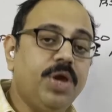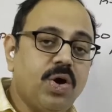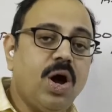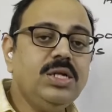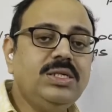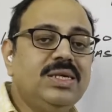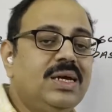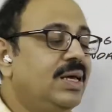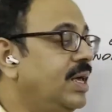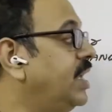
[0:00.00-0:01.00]
because
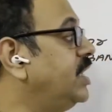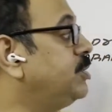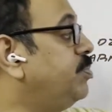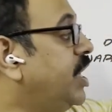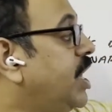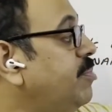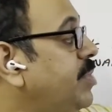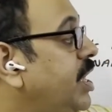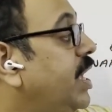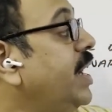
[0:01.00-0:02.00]
he is
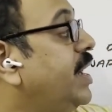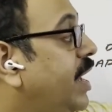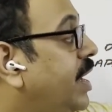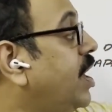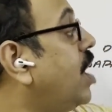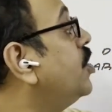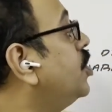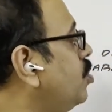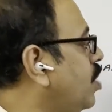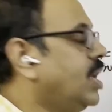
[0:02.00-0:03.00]
becoming a debtor
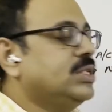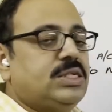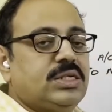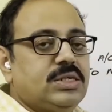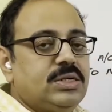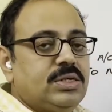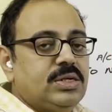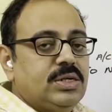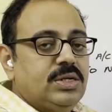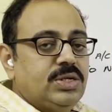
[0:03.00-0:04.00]
to us.
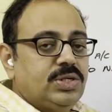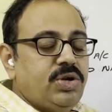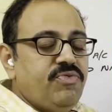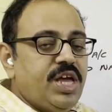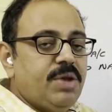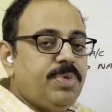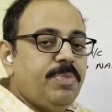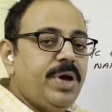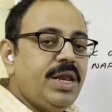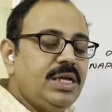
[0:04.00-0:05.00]
So we are
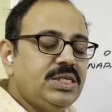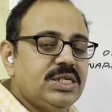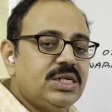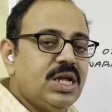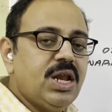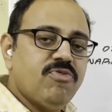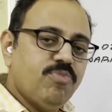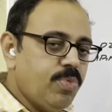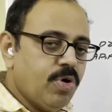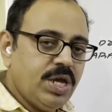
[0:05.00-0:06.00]
preparing journal of
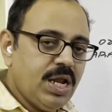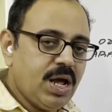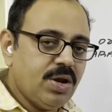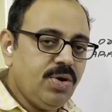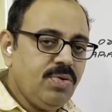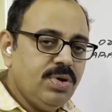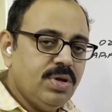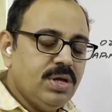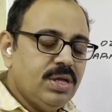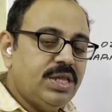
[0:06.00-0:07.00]
Bogi Lal now.
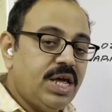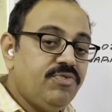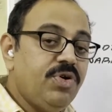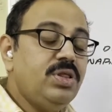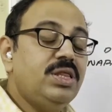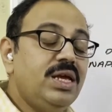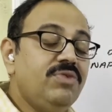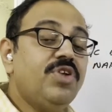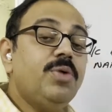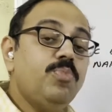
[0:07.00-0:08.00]
Therefore,
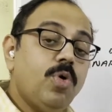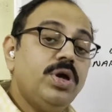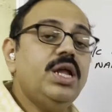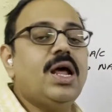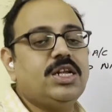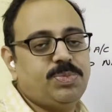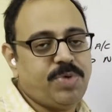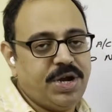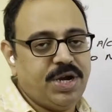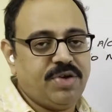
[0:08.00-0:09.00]
think from Bogi Lal's
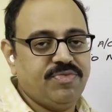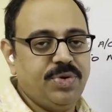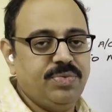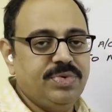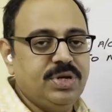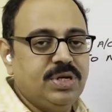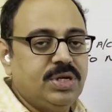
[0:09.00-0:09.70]
point of view.